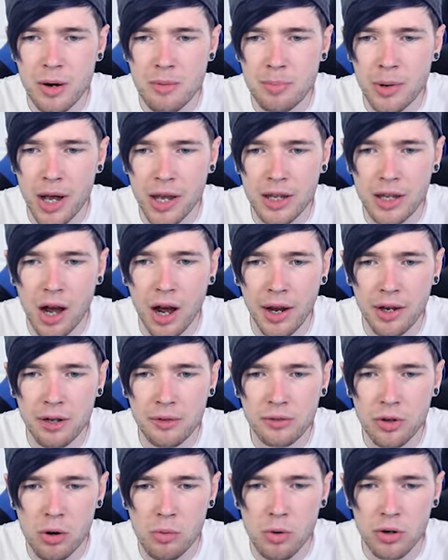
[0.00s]
one, but I kind
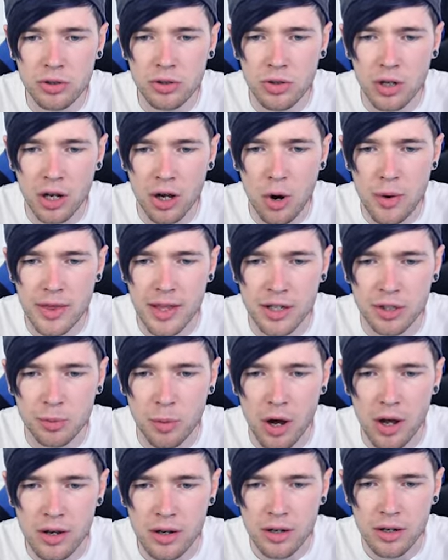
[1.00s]
of don't want to. Can I go in this
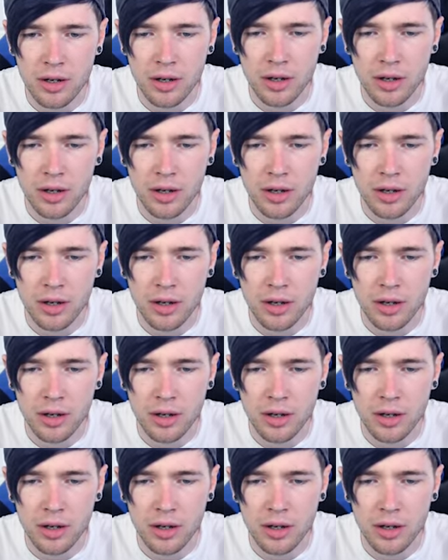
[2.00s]
one?